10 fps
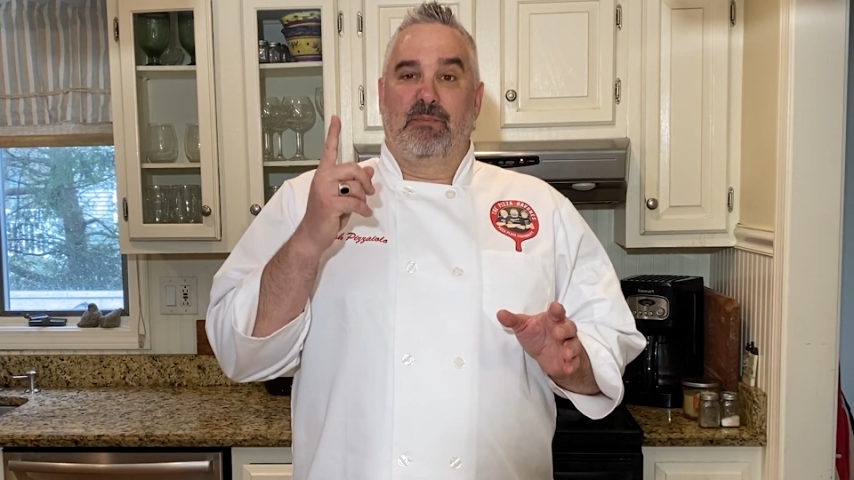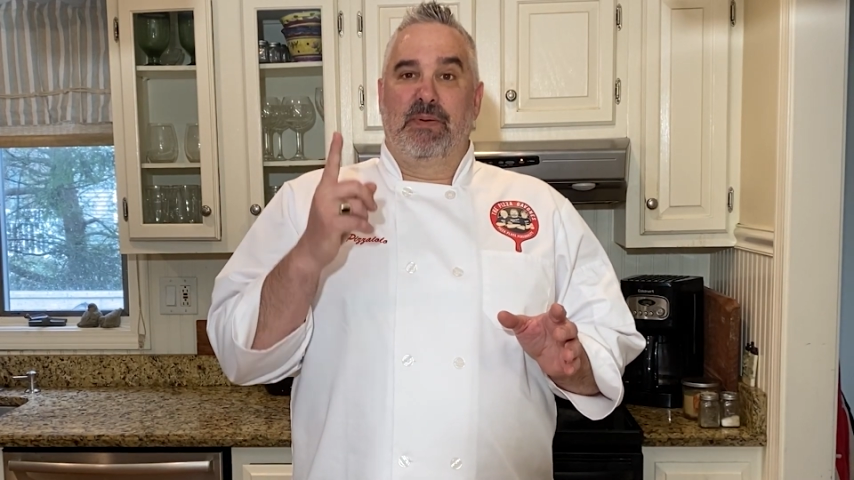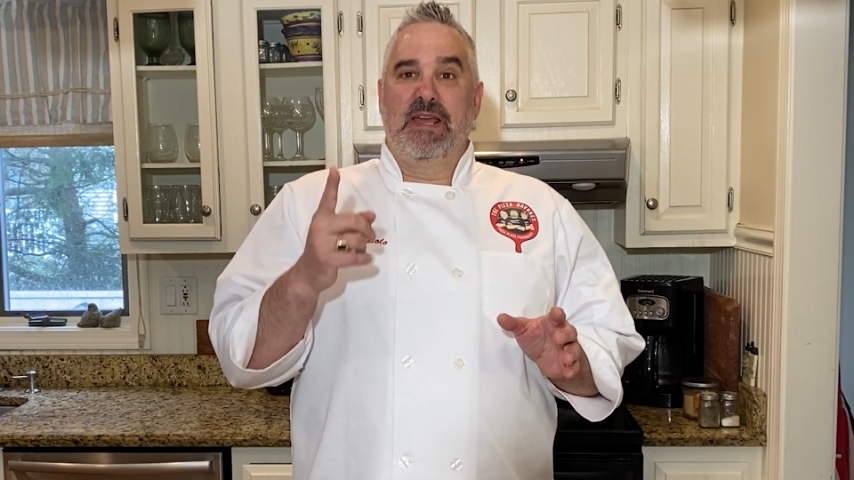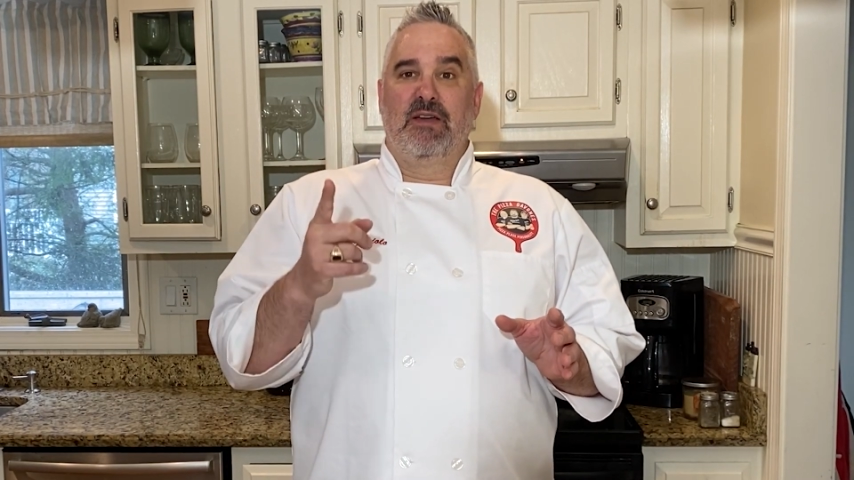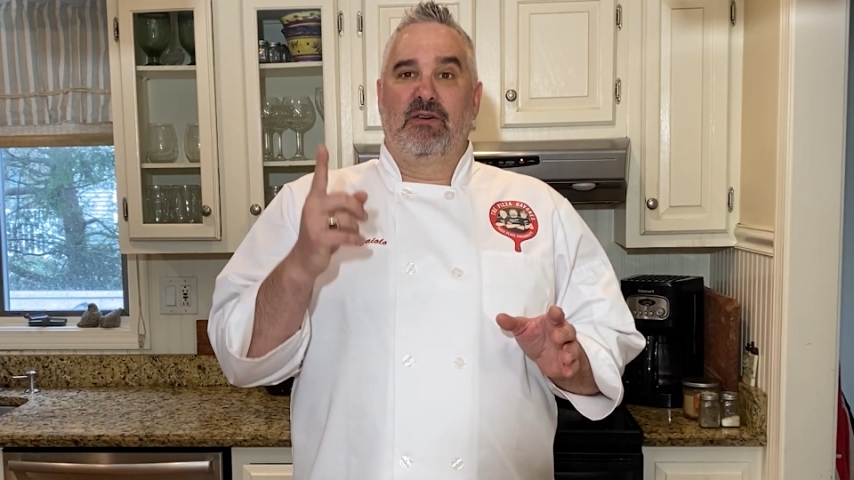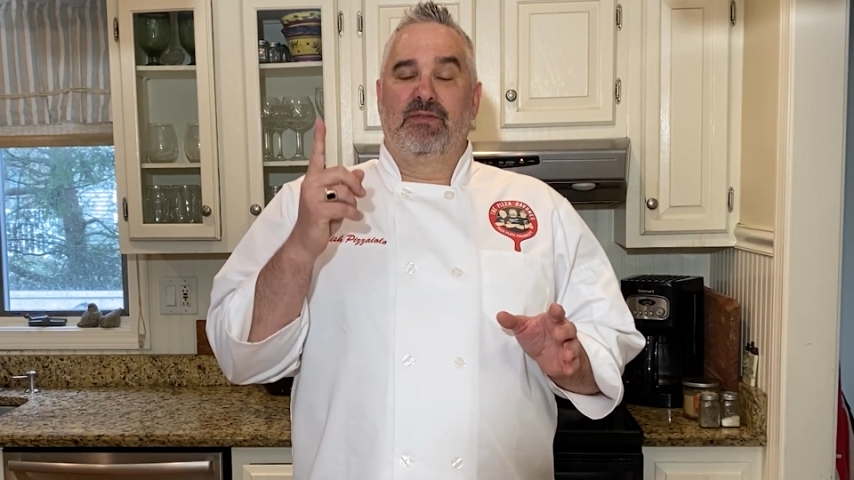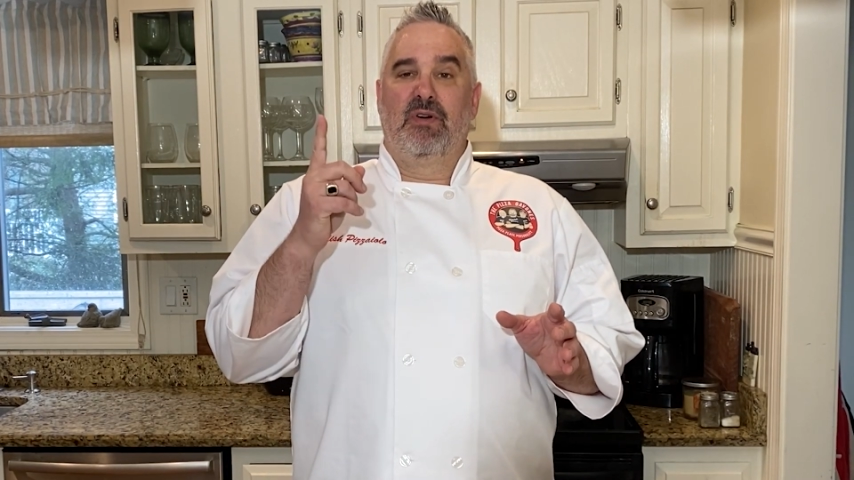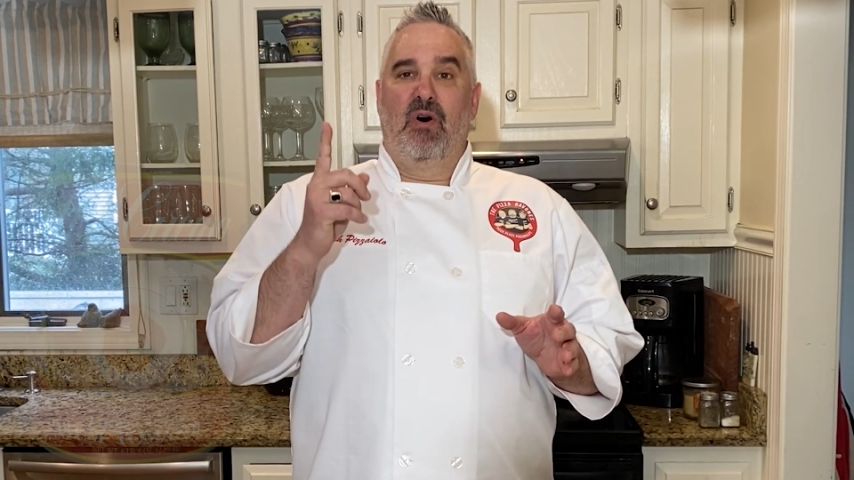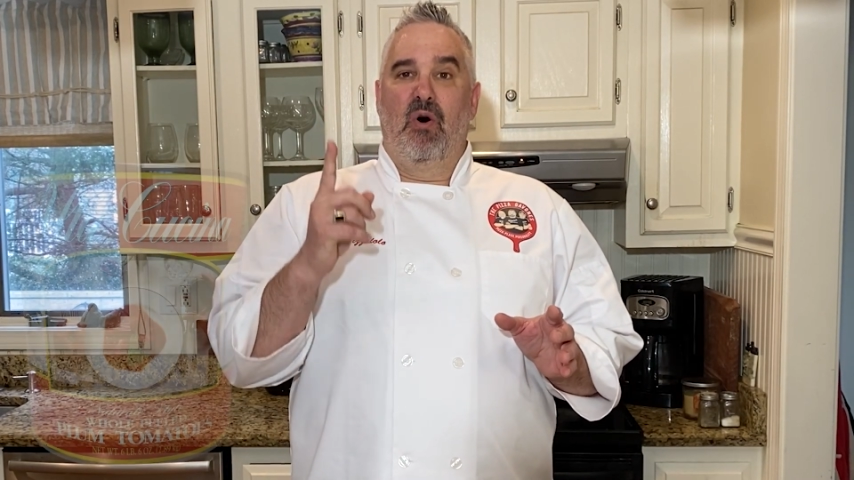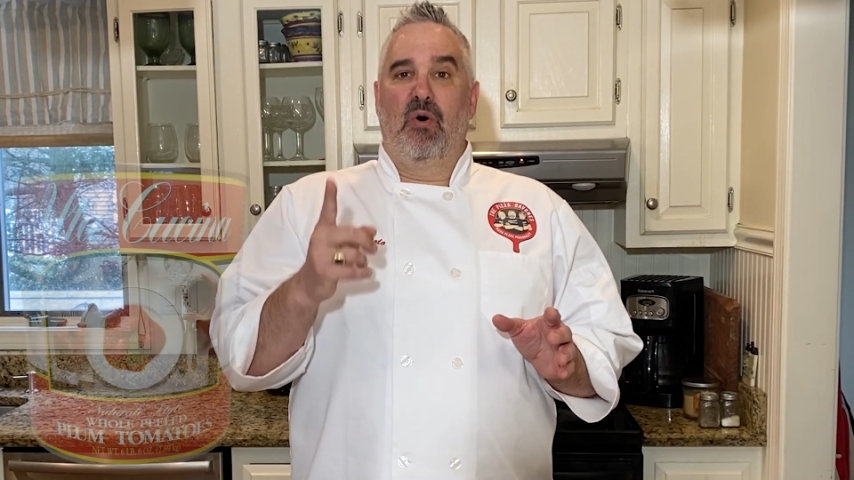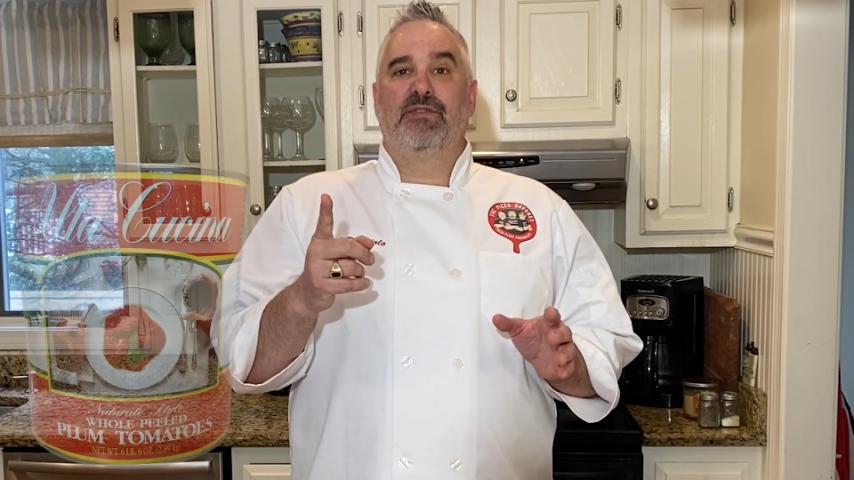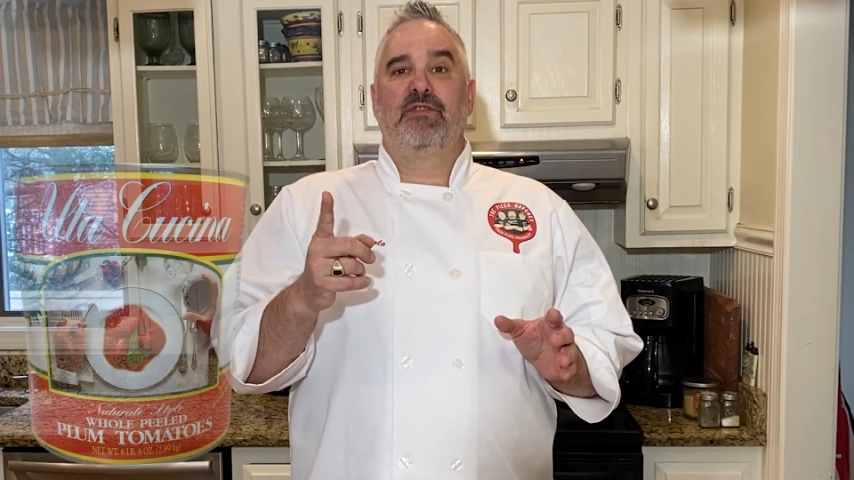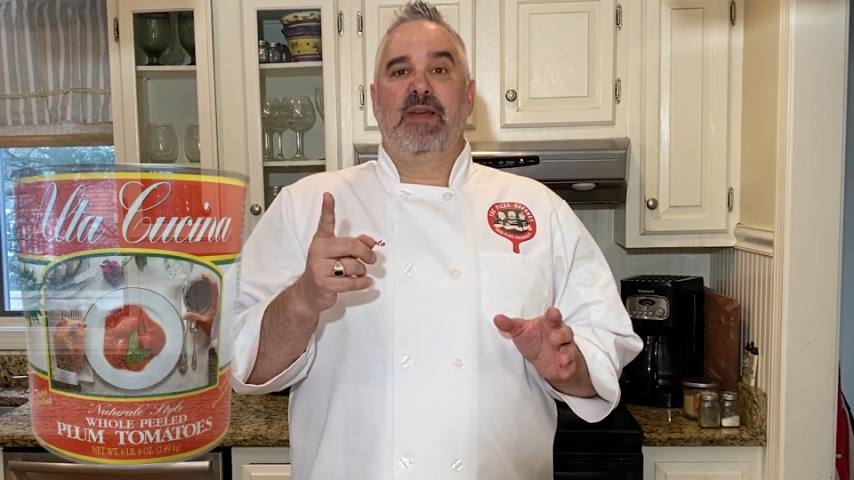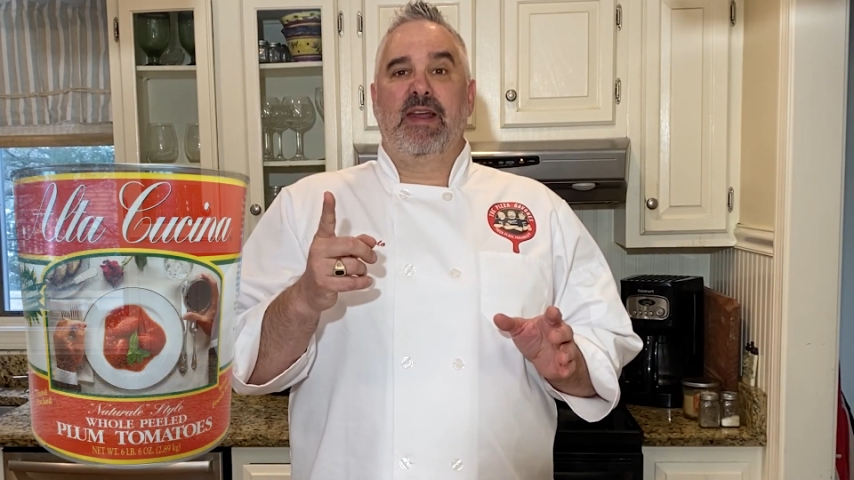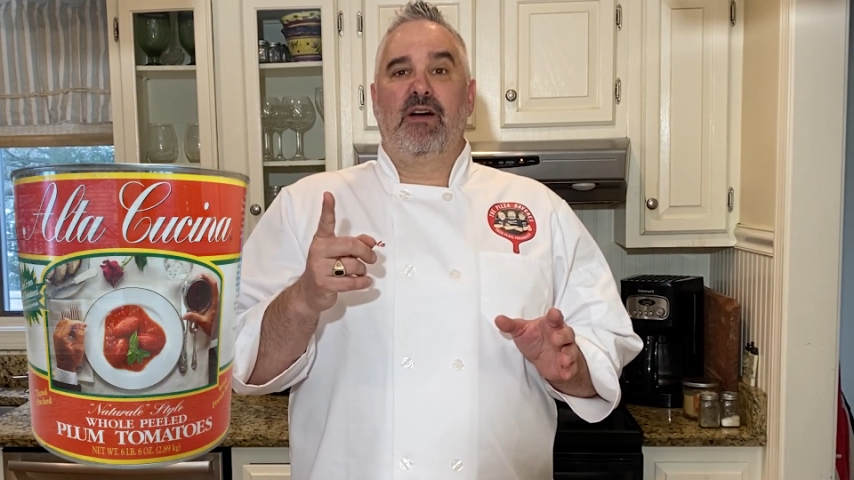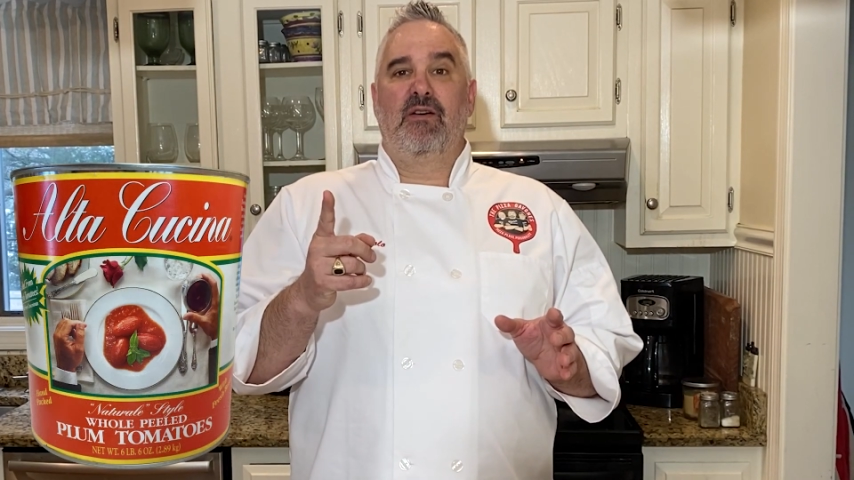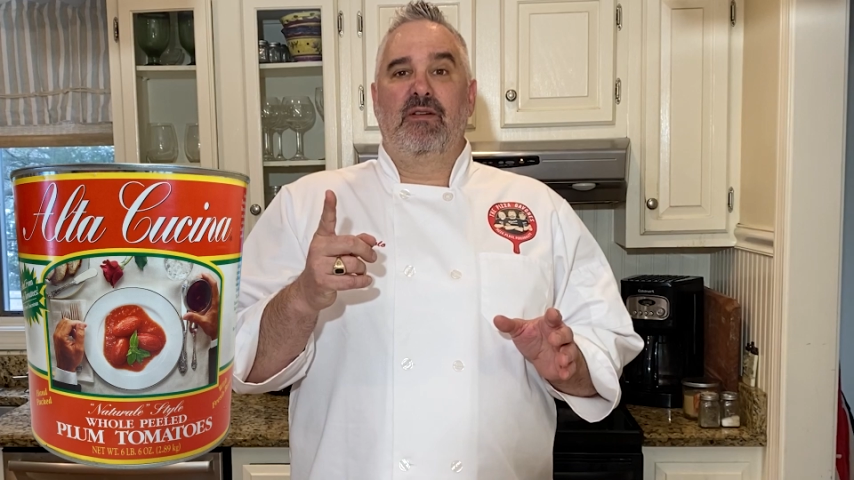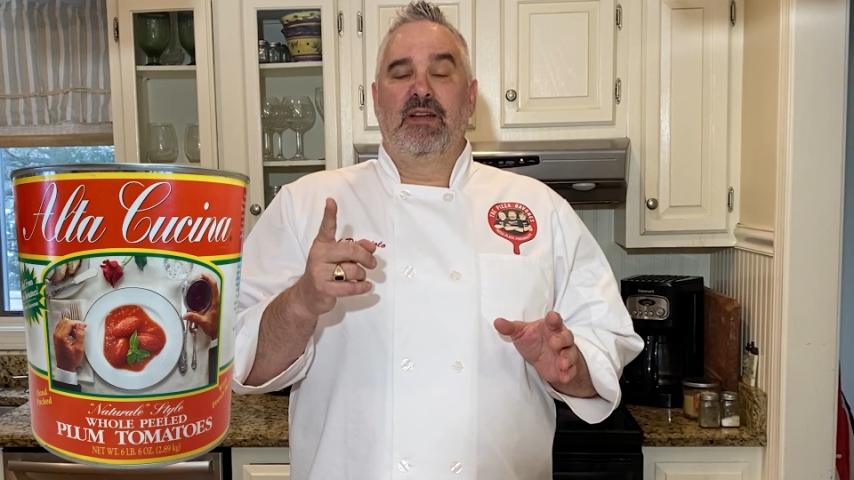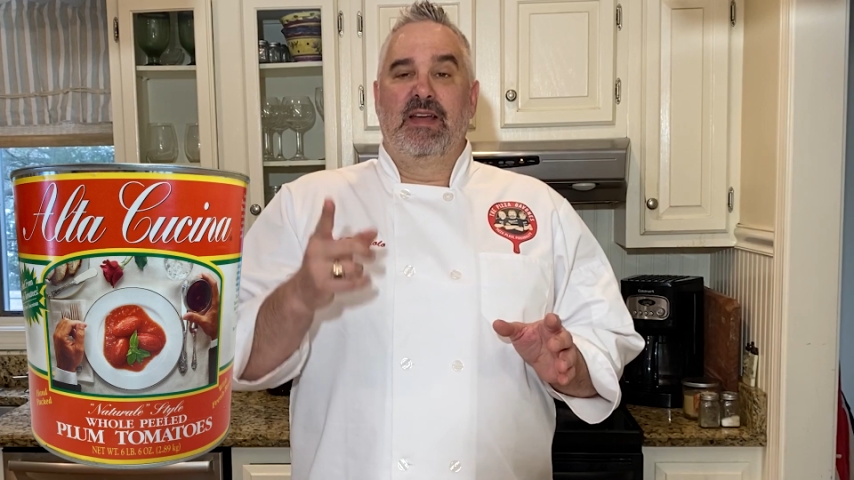peeled whole tomato,